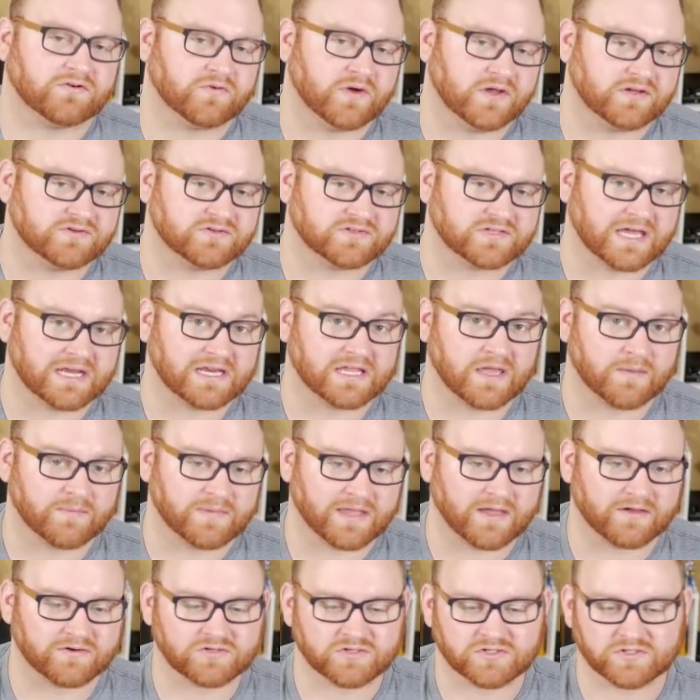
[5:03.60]
your creatures kind of
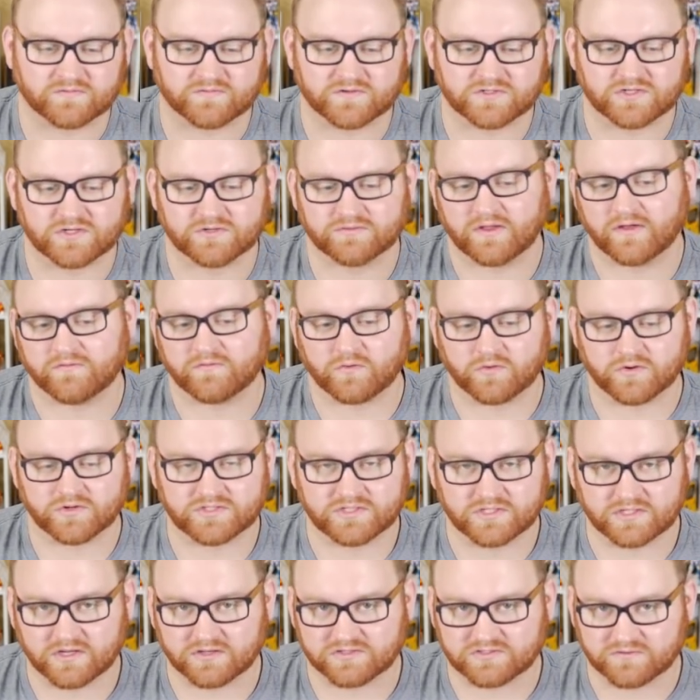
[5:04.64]
coming out turn over turn. Of
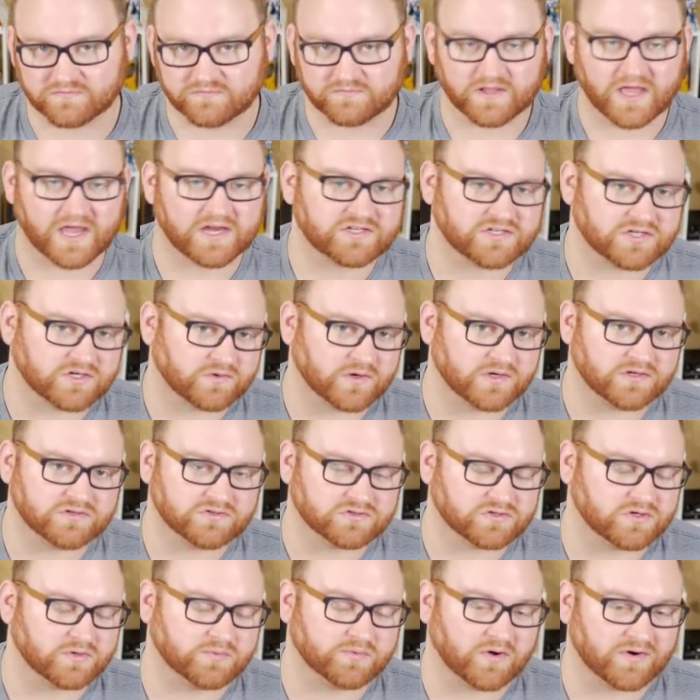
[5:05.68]
course, you can also flash in
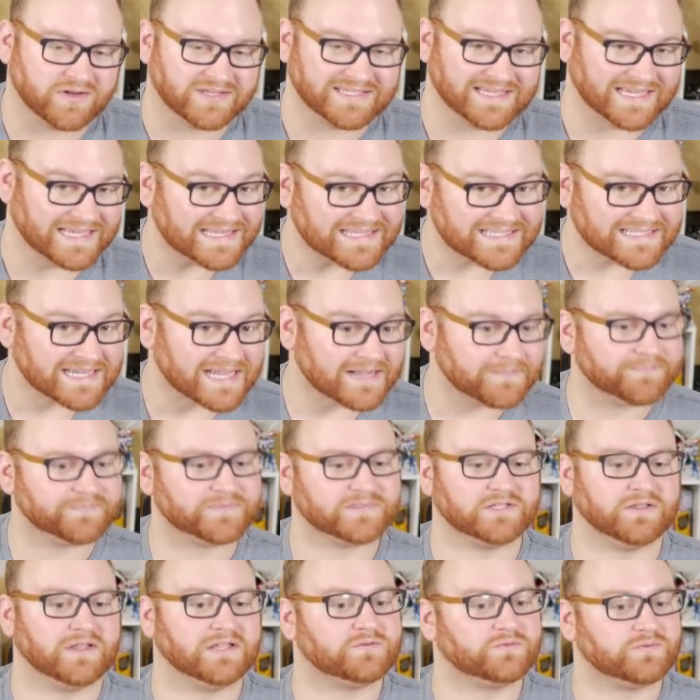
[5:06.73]
creatures on your opponent's instep,
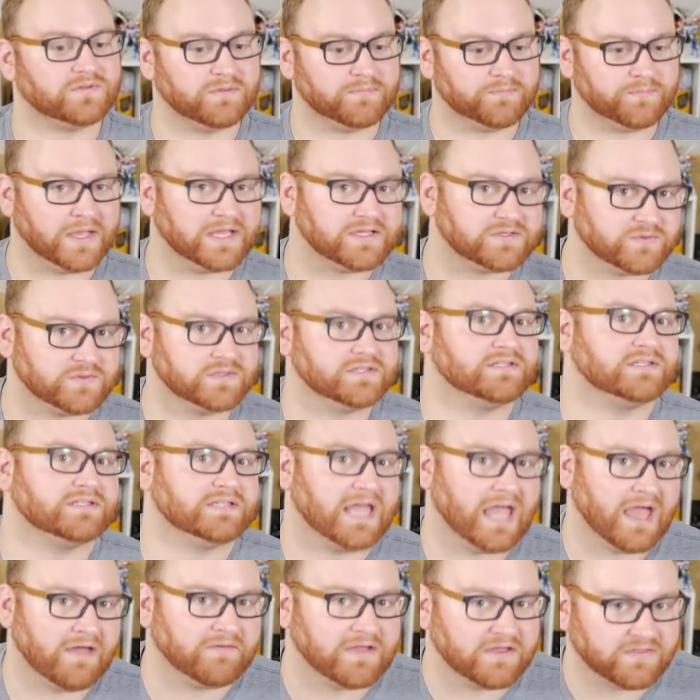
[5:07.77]
so that's one of the best reasons
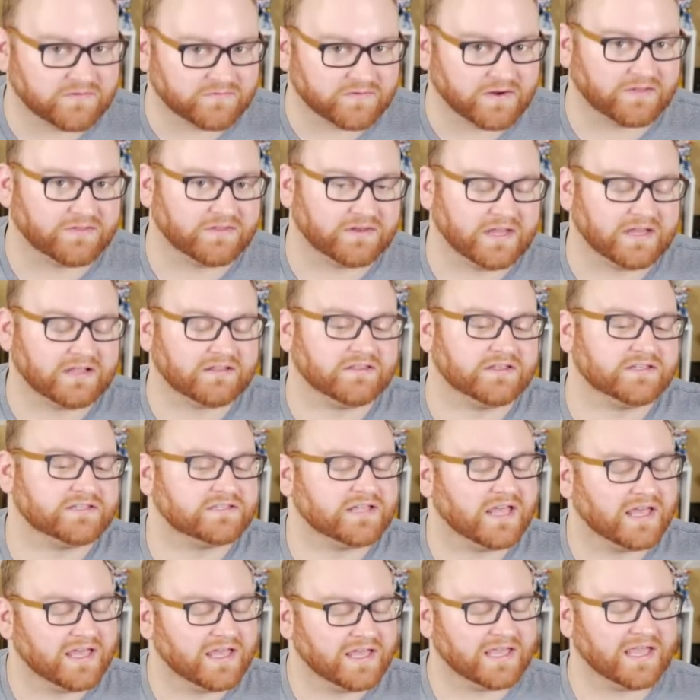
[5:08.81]
to have Aether Vial on the deck
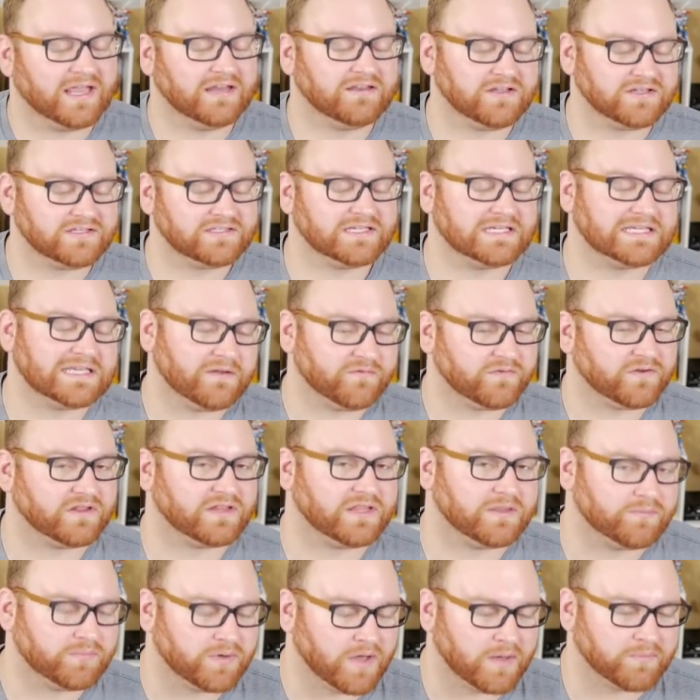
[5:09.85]
list. It does
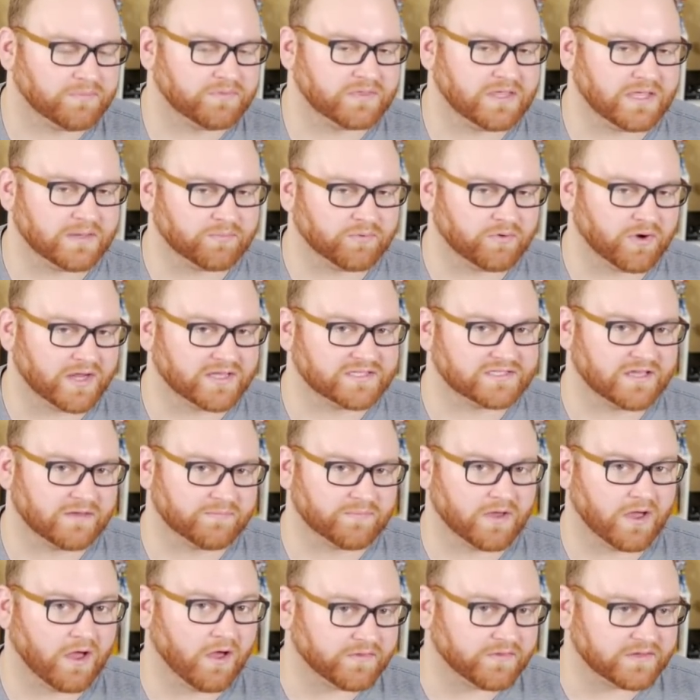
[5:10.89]
significantly pump the price
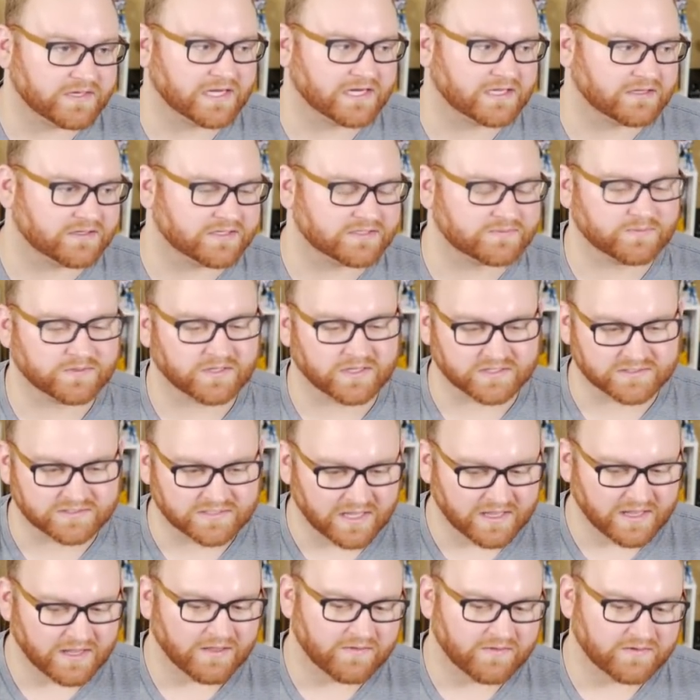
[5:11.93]
up on the deck list because
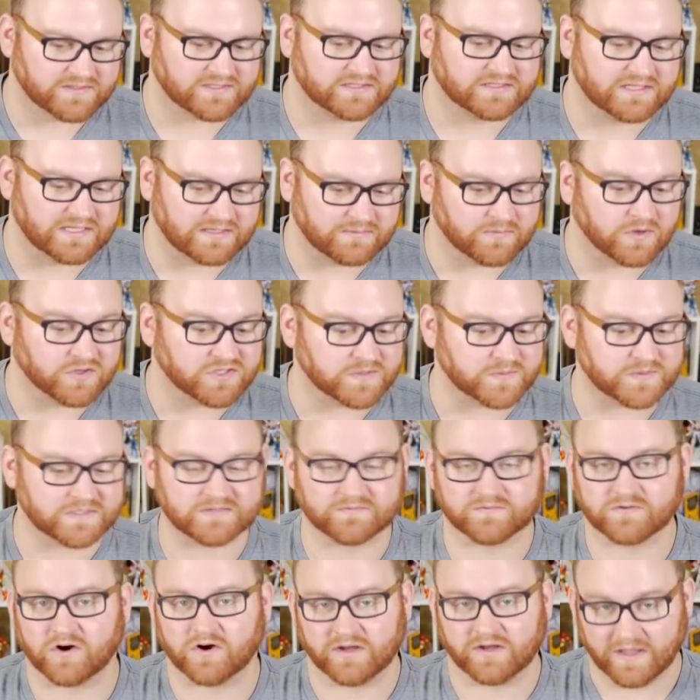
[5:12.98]
this is the most
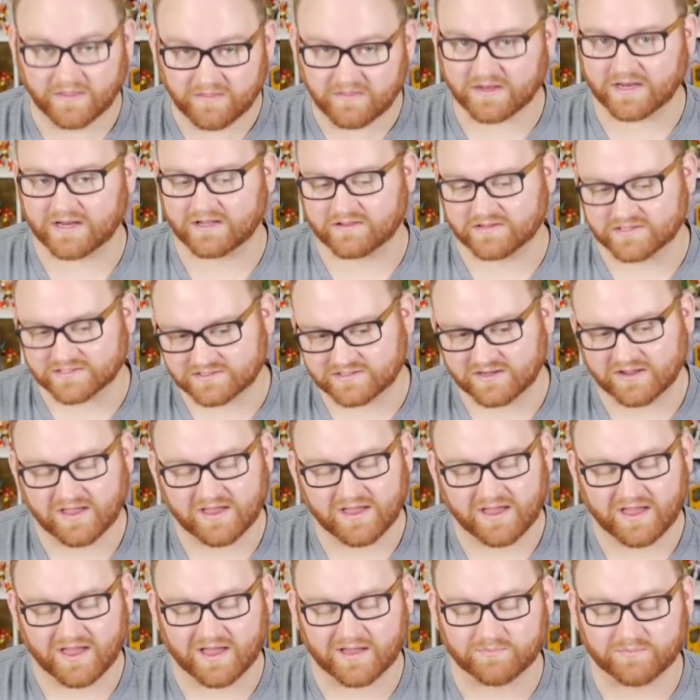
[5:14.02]
expensive card in the deck list,
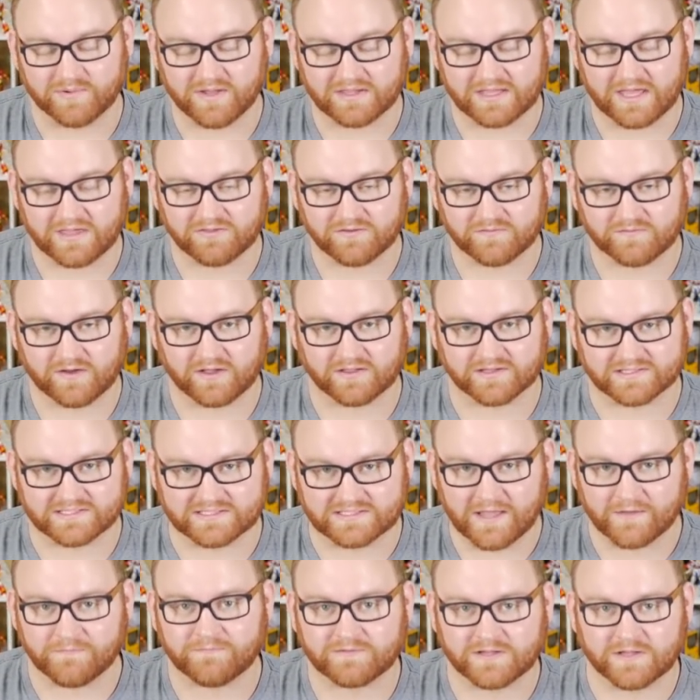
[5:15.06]
uh, but Aether Vial is
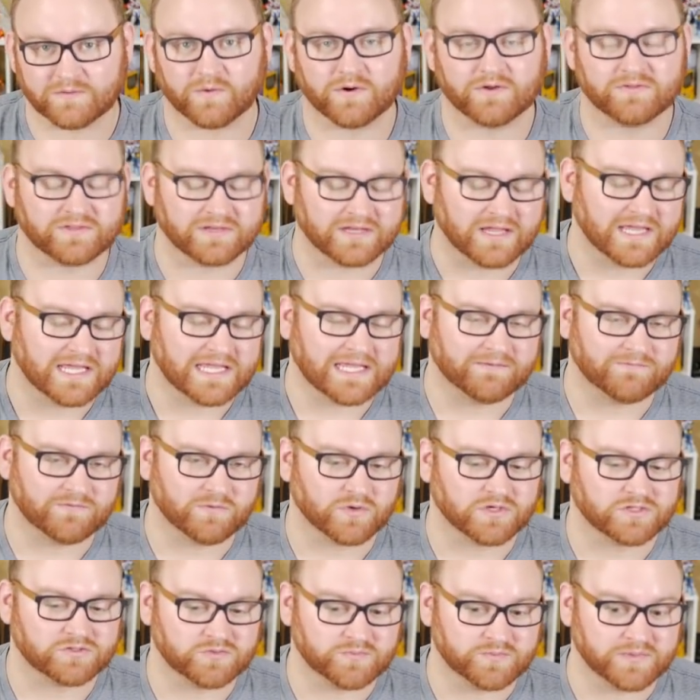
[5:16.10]
definitely worth it if
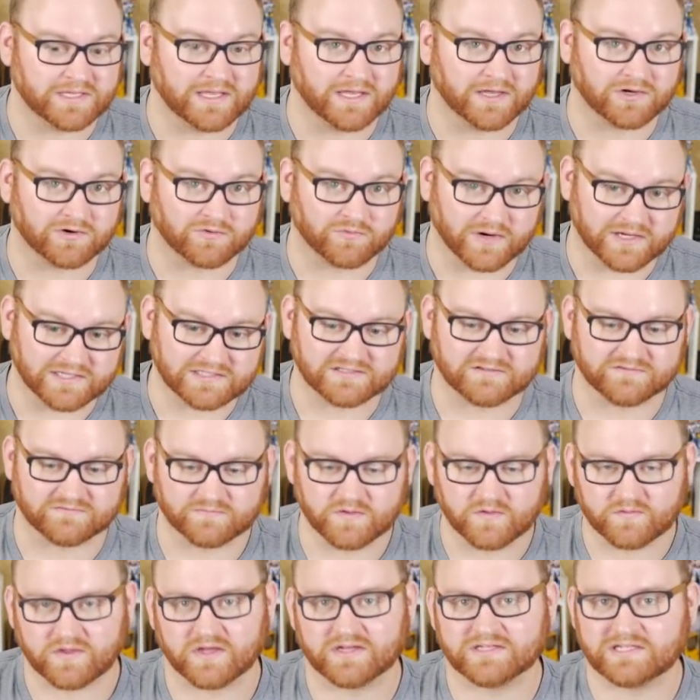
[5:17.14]
you want to be
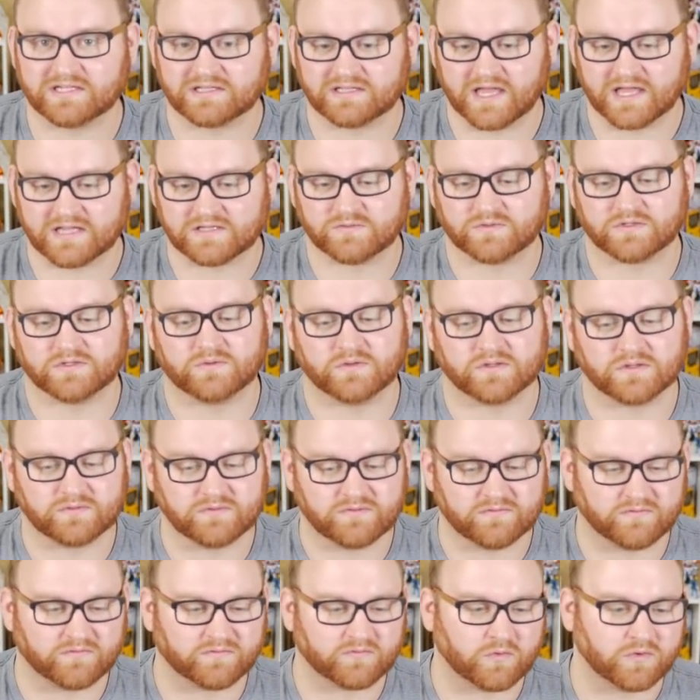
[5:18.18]
aggressive. Moving on to lands really
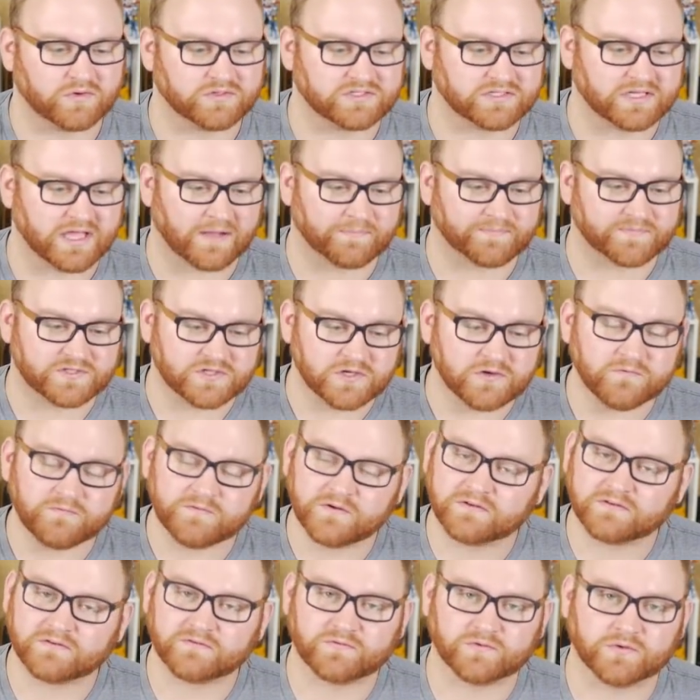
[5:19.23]
quickly, you've of course got two
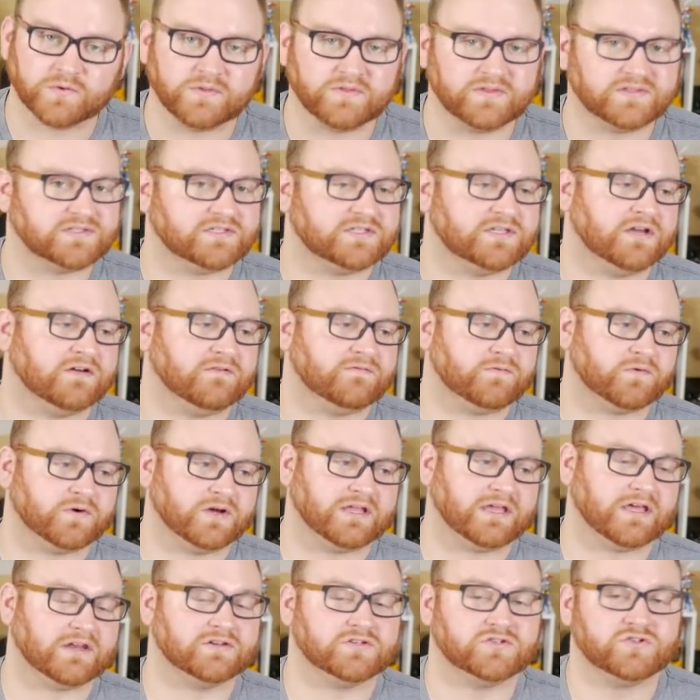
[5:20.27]
Field of Ruin. This is here for
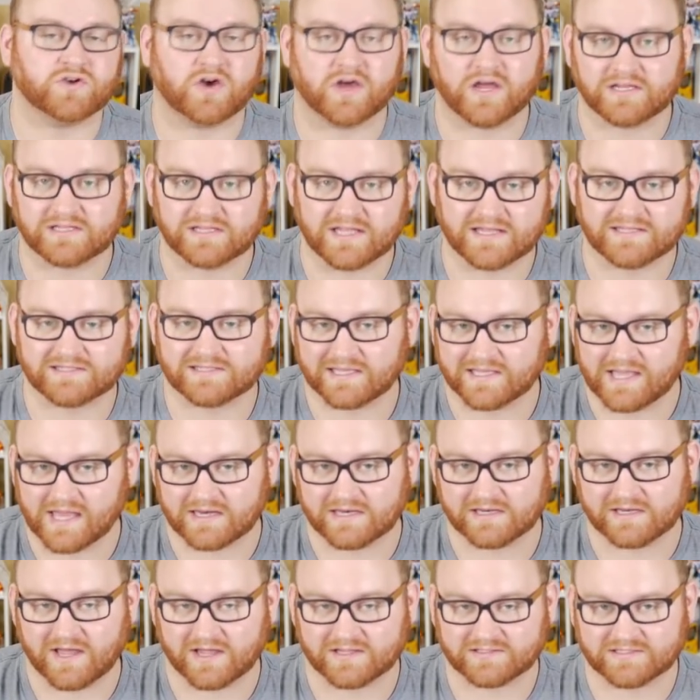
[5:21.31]
any kind of Tron lands, that
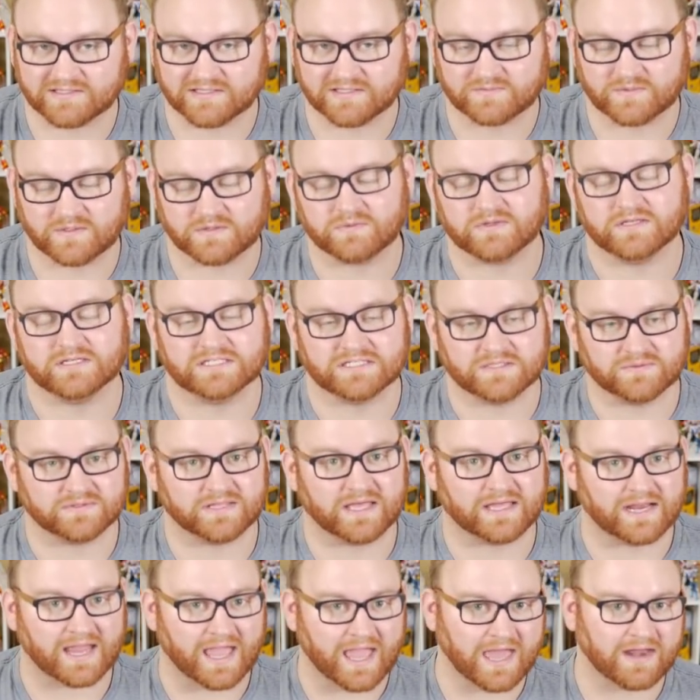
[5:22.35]
kind of nonsense. We don't want to deal
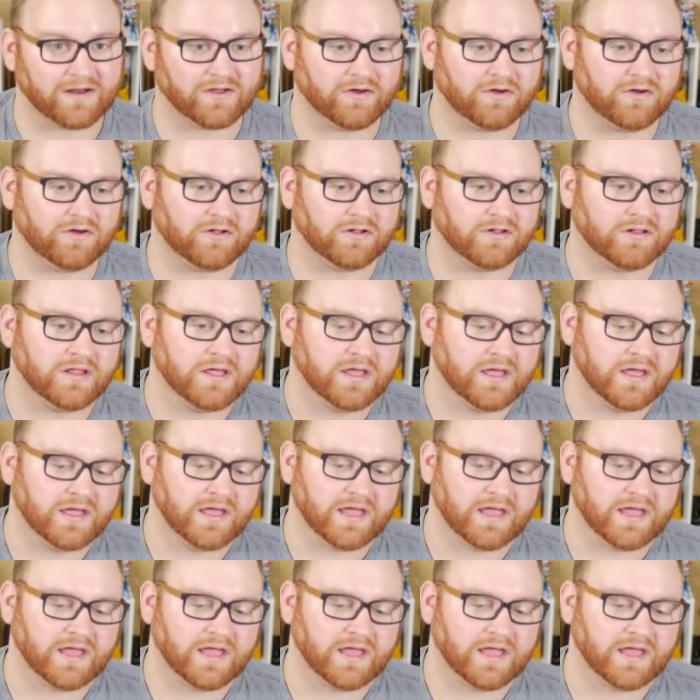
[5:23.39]
with that at all.